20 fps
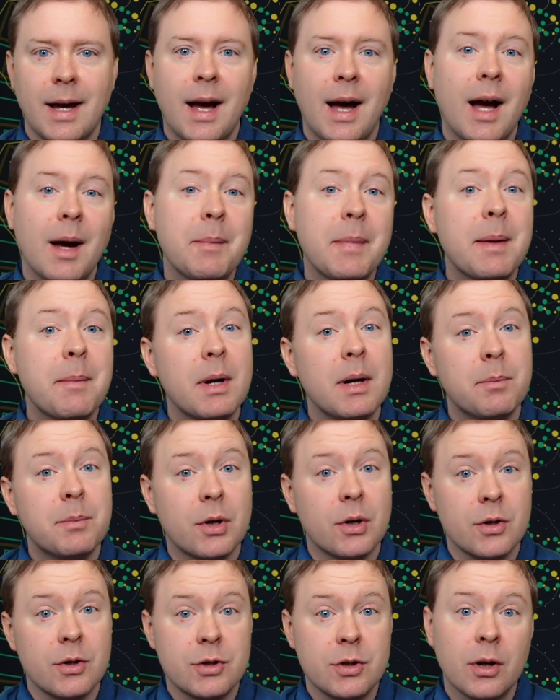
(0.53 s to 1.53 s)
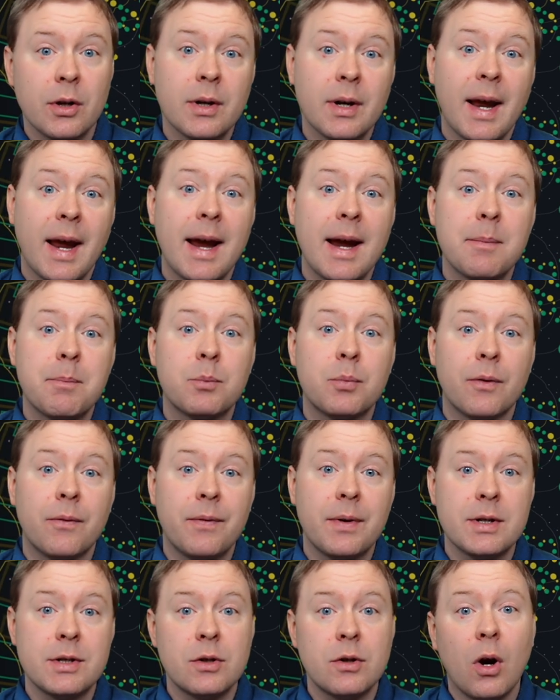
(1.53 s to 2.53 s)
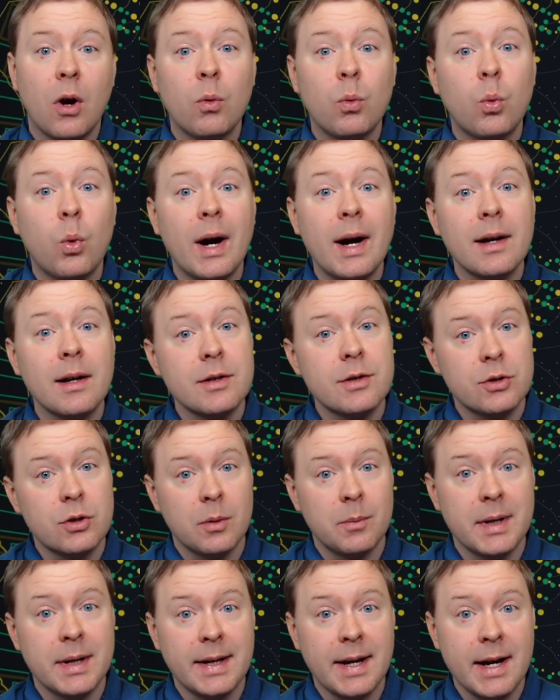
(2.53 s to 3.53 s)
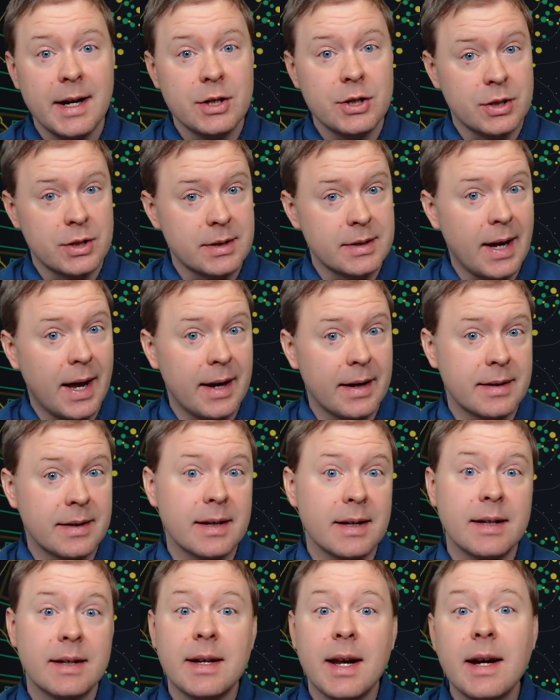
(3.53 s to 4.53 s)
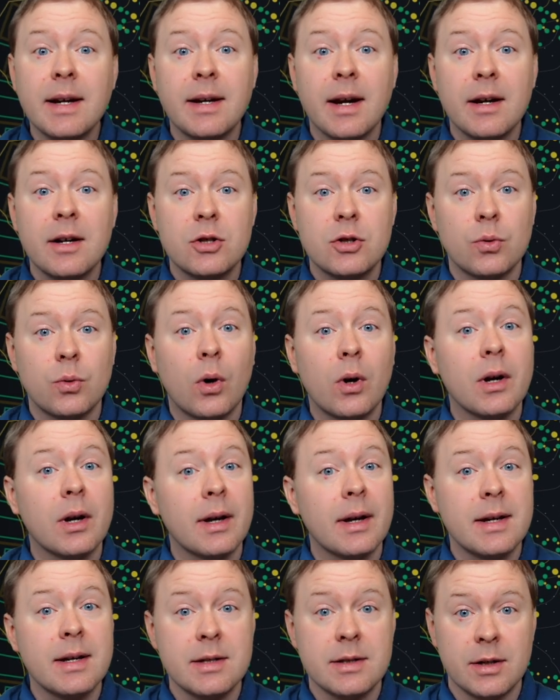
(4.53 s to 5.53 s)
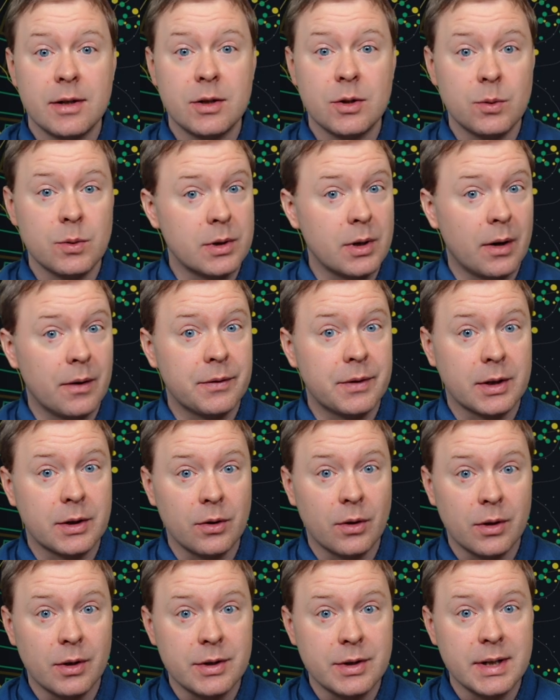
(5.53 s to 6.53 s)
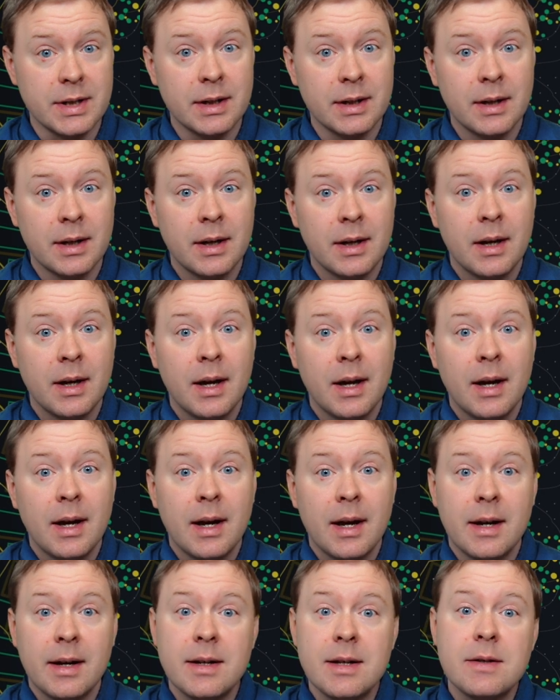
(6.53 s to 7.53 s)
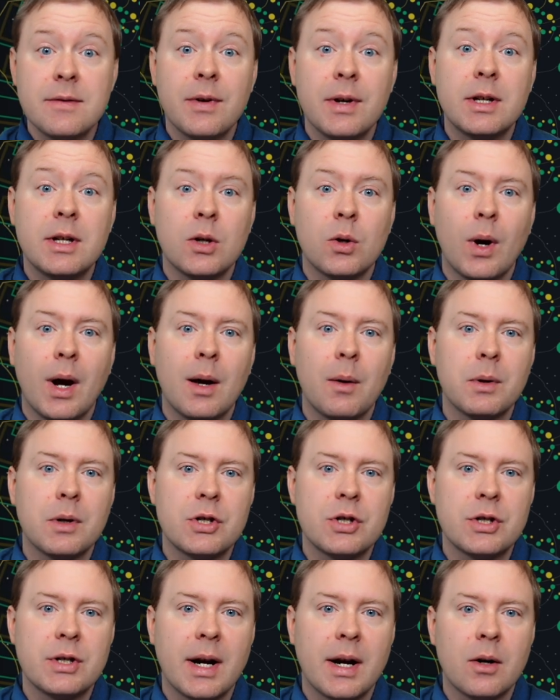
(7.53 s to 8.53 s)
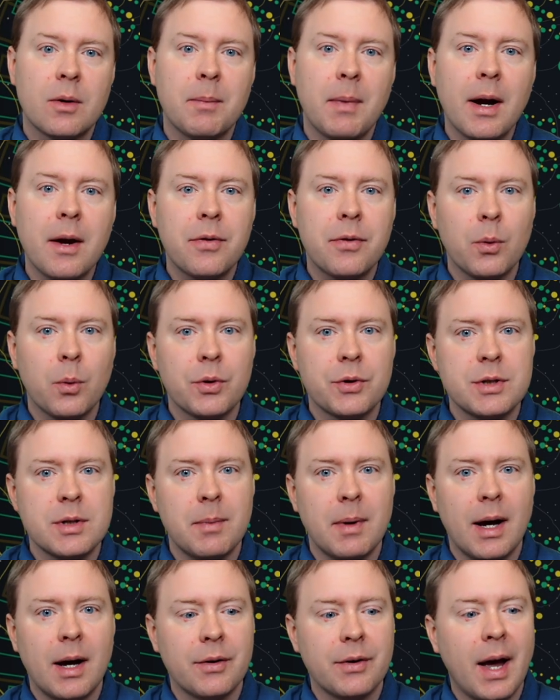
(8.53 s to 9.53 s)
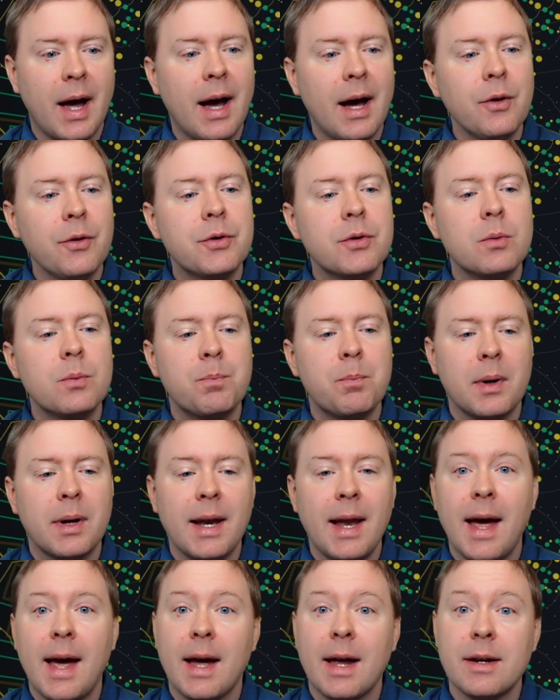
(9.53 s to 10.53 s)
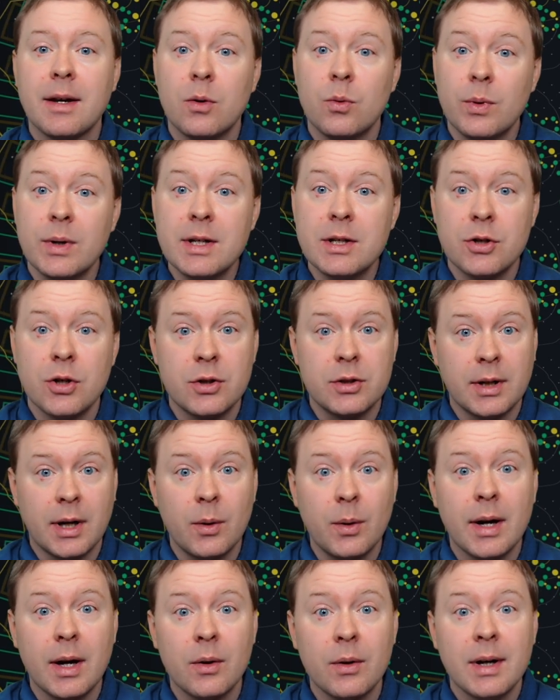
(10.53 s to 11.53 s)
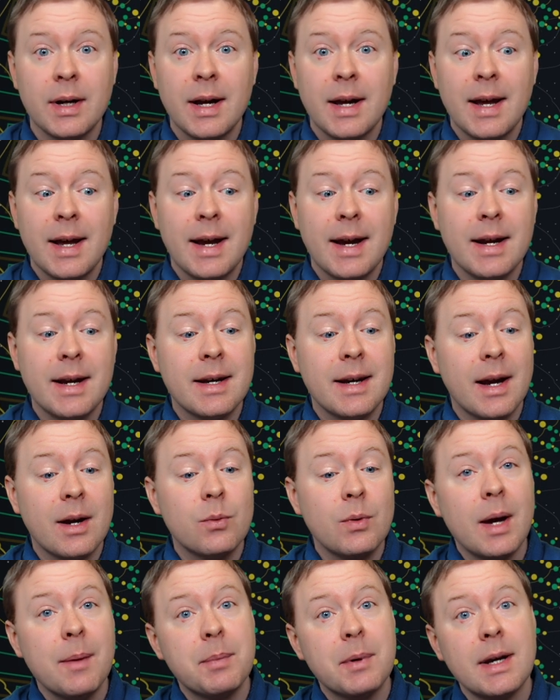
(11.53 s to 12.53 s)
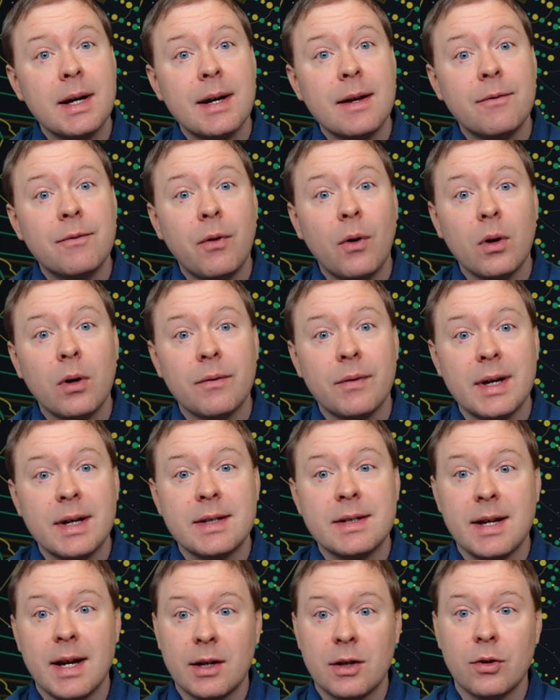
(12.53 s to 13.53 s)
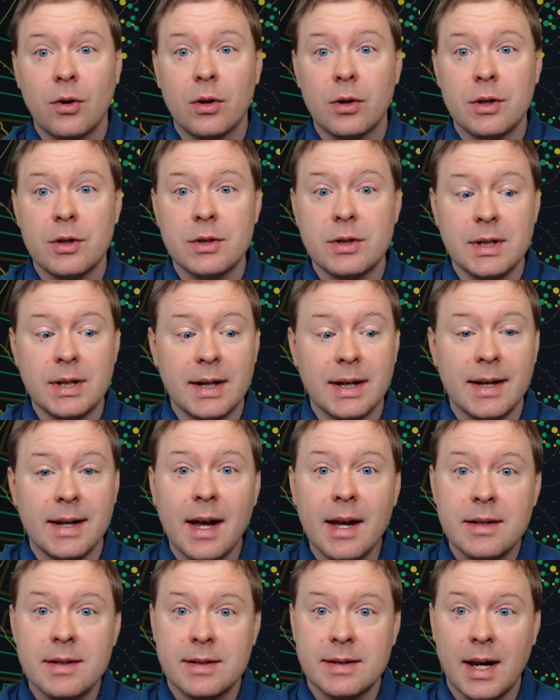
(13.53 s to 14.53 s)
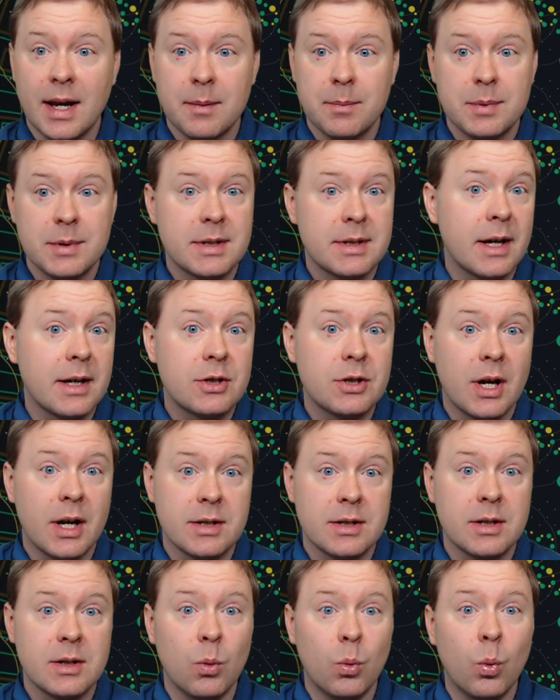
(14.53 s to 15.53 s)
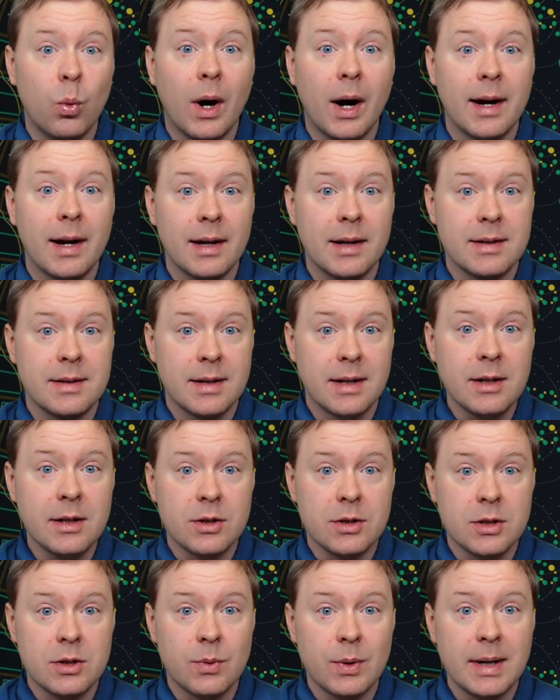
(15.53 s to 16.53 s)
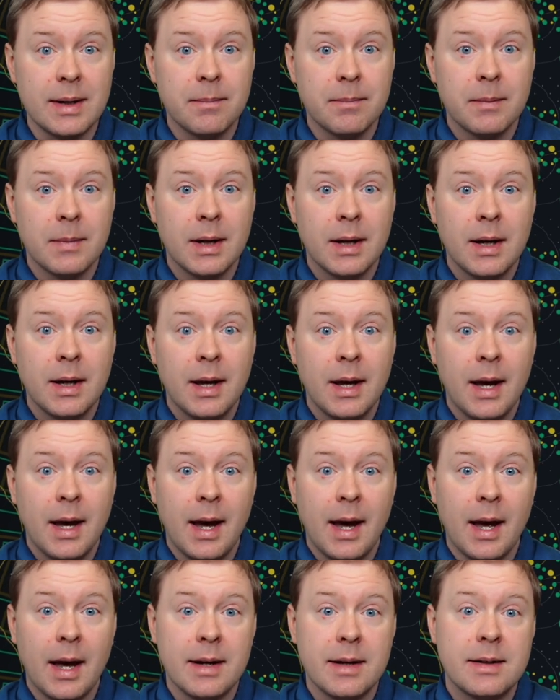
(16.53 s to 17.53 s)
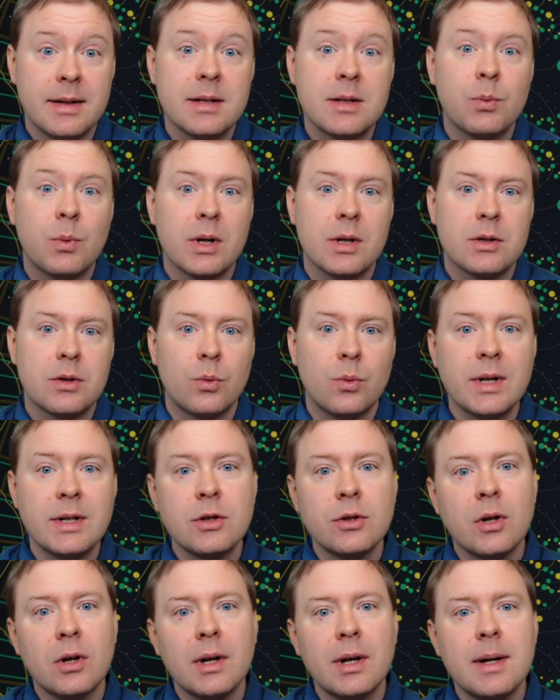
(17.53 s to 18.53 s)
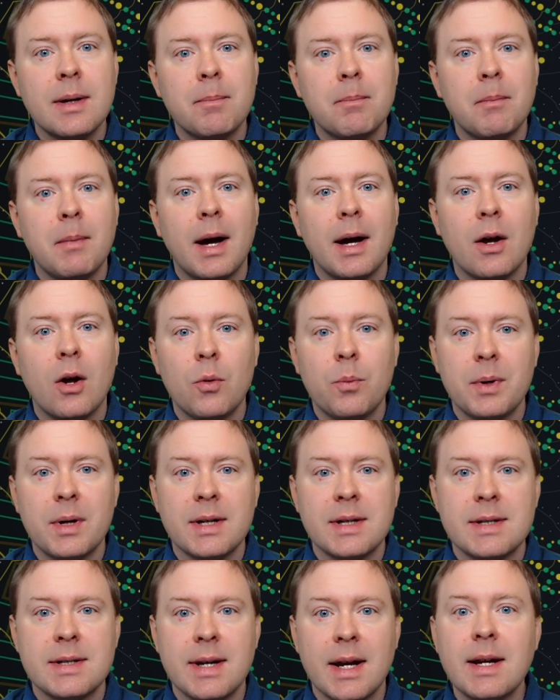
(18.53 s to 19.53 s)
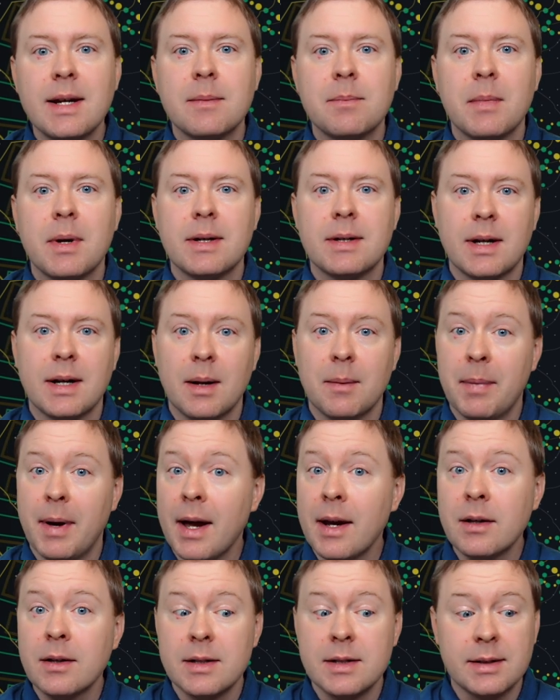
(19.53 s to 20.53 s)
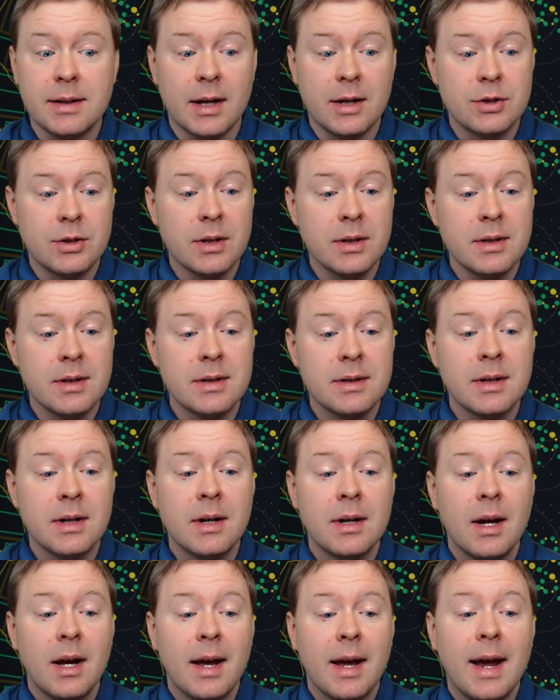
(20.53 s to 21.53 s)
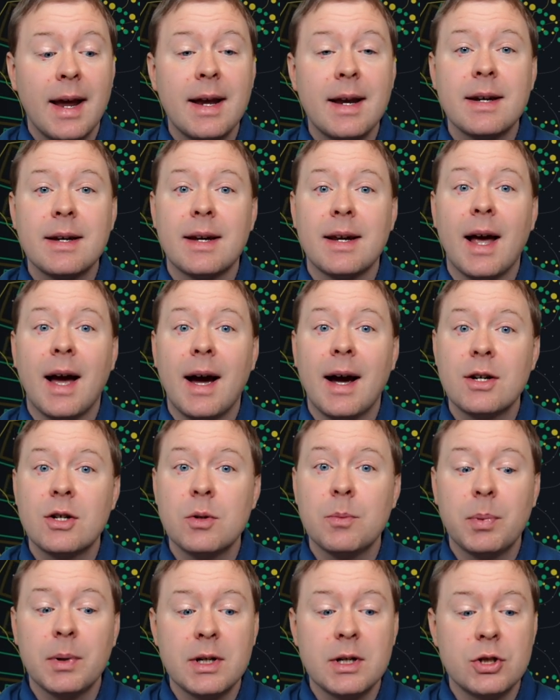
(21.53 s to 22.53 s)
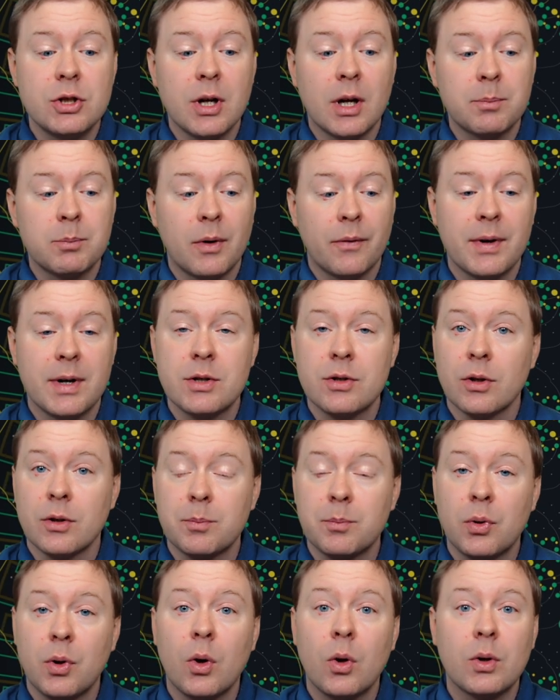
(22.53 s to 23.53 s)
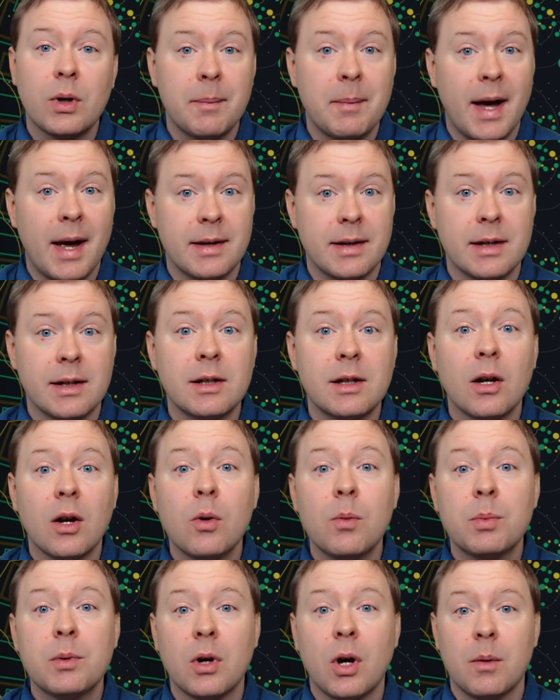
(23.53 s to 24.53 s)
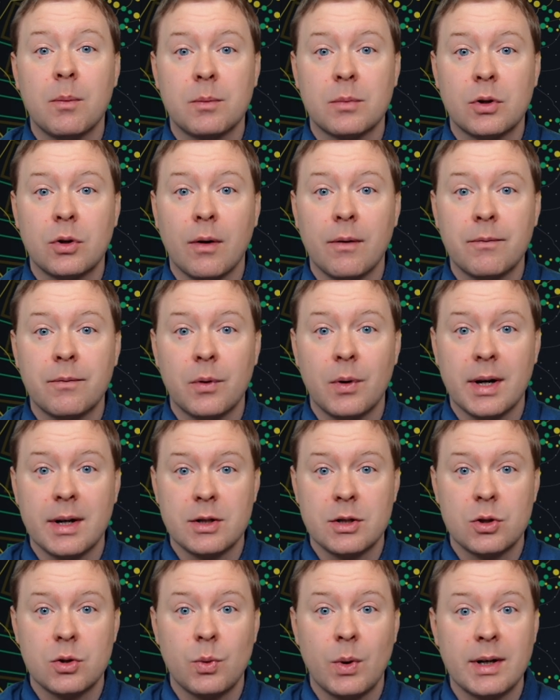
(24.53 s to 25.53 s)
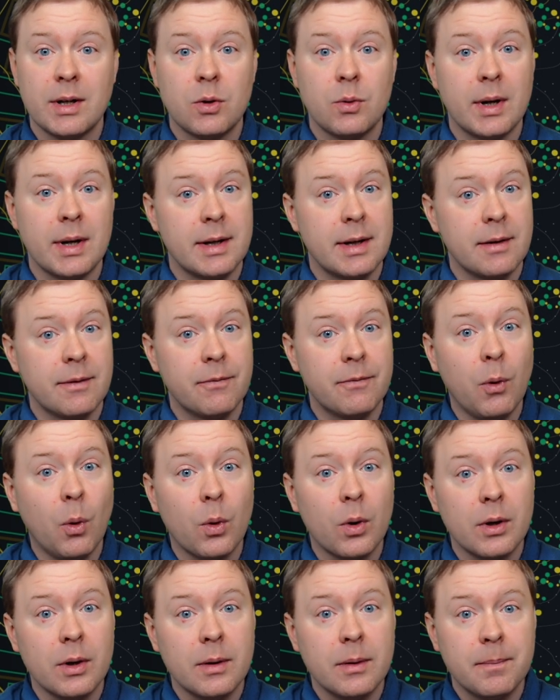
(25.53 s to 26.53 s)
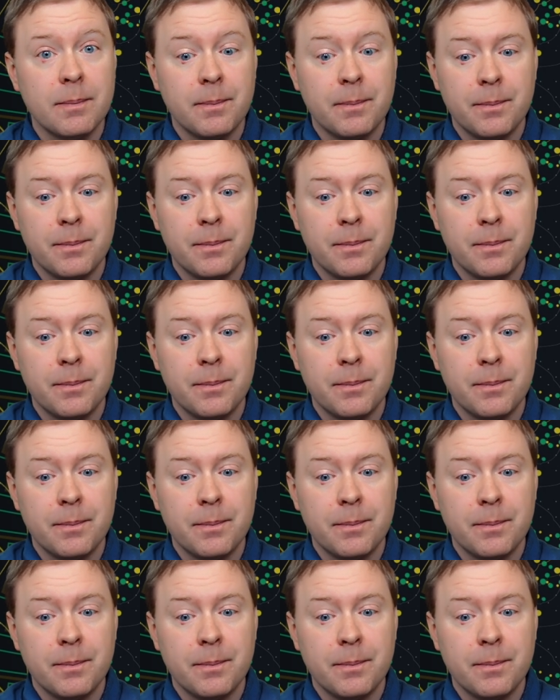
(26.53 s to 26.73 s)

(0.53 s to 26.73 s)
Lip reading: I'm Emil Björnson, a professor of wireless communications at the KTH Royal Institute of Technology. In this video, I will share my thoughts about how to plan a research career in a rapidly evolving technology landscape, such as the wireless industry. And this was originally my opening statement in a panel discussions in the IEEE Young Professionals Program at the Globecom Conference 2024.